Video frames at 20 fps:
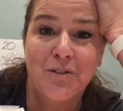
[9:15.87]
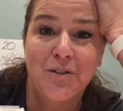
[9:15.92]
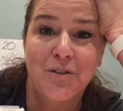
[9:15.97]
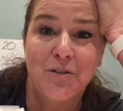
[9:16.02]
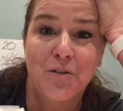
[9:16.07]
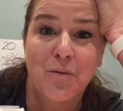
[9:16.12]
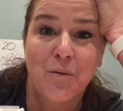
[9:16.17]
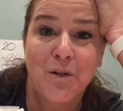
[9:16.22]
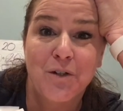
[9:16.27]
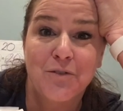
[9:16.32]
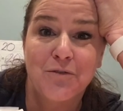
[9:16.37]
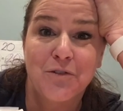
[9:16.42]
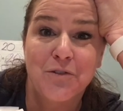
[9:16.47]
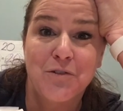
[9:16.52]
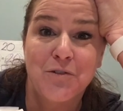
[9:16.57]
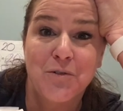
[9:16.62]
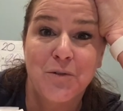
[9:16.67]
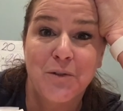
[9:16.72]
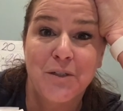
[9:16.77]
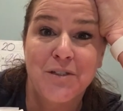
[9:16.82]
the wonderful
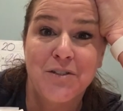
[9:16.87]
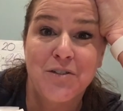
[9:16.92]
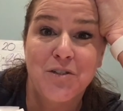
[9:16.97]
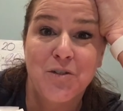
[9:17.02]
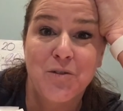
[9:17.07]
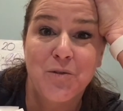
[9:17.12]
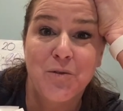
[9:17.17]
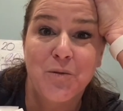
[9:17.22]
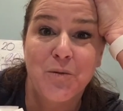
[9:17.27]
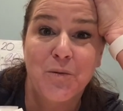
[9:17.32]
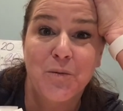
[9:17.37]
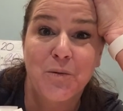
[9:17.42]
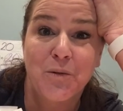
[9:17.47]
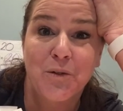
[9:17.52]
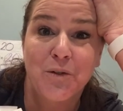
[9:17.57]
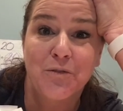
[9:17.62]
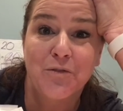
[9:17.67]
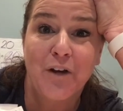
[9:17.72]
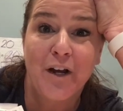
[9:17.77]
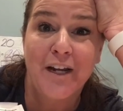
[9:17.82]
stories you
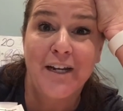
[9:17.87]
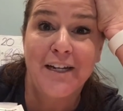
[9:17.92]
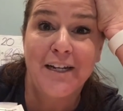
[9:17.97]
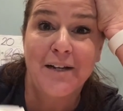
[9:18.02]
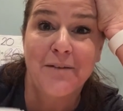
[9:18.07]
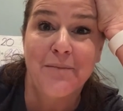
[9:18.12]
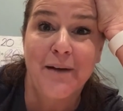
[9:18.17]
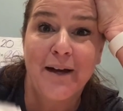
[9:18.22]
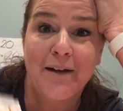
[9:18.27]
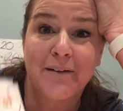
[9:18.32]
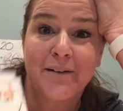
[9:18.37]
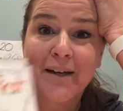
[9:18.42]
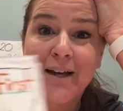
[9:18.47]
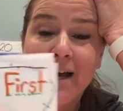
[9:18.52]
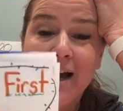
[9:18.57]
were writing about.